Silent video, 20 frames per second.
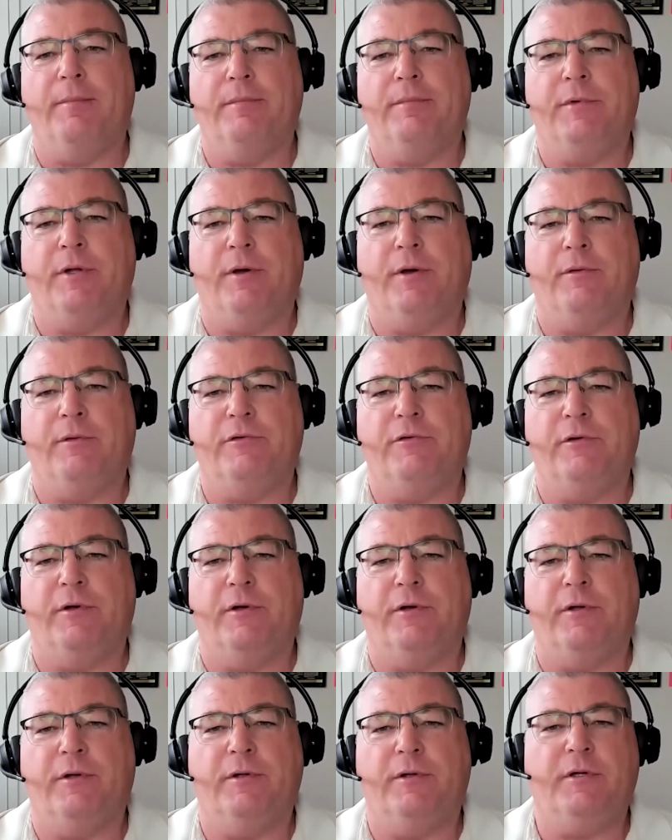It's
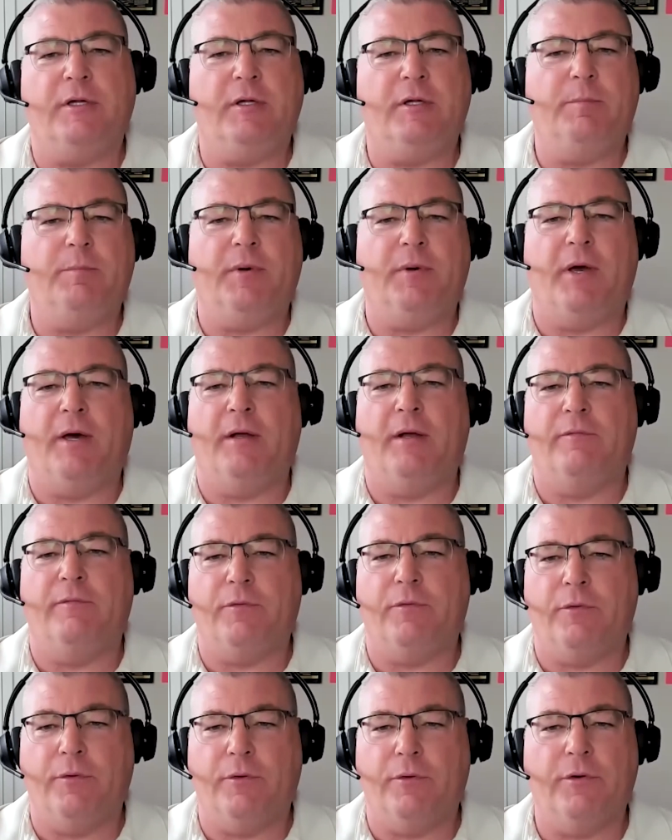a deep out
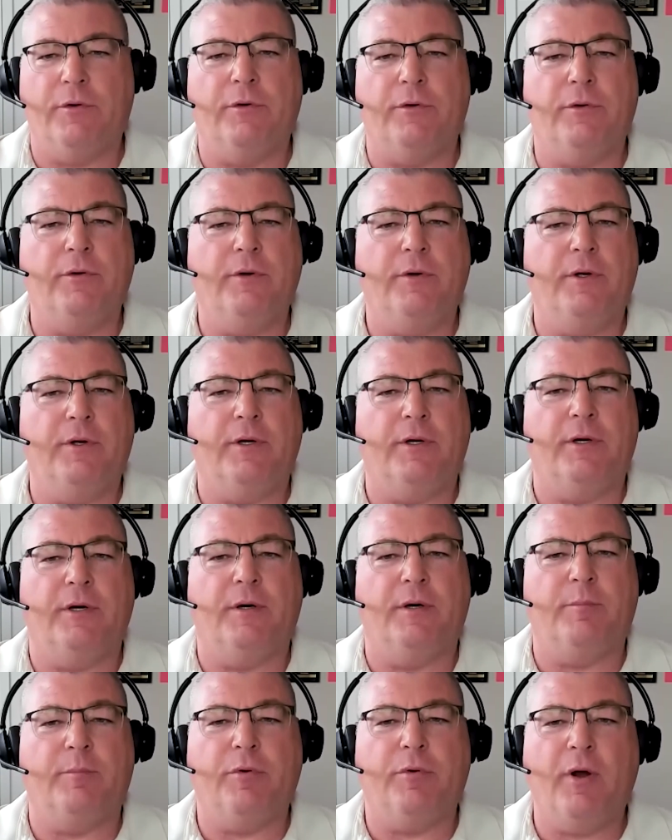of order
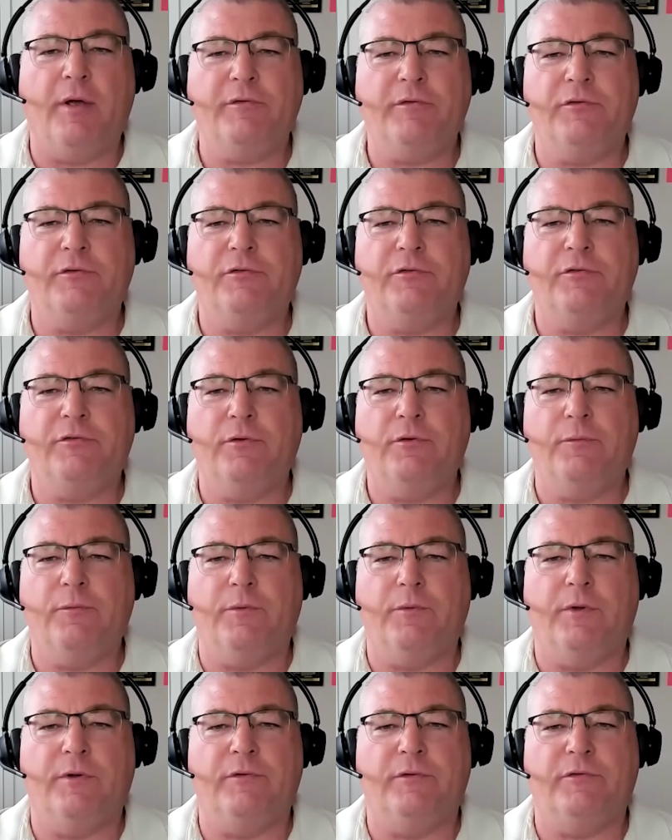processor
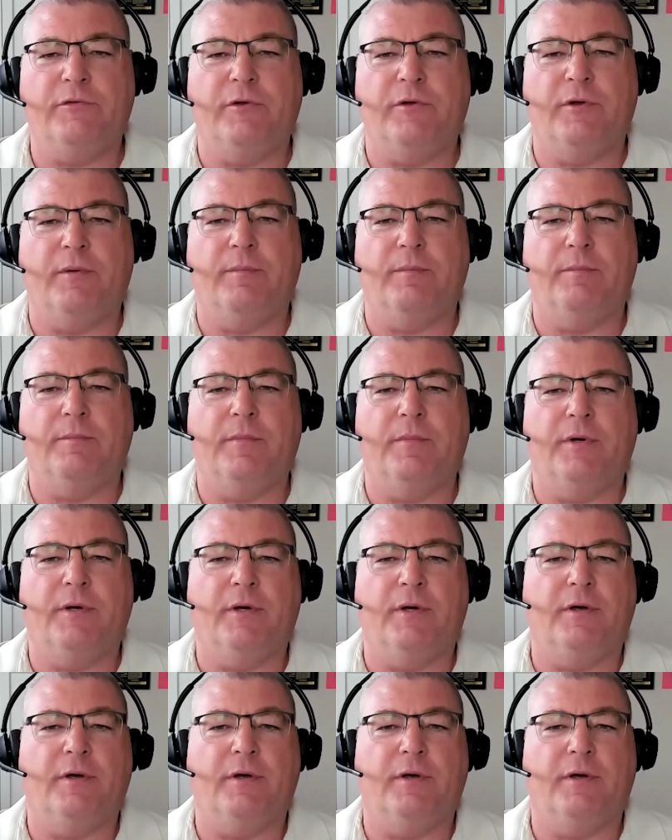with some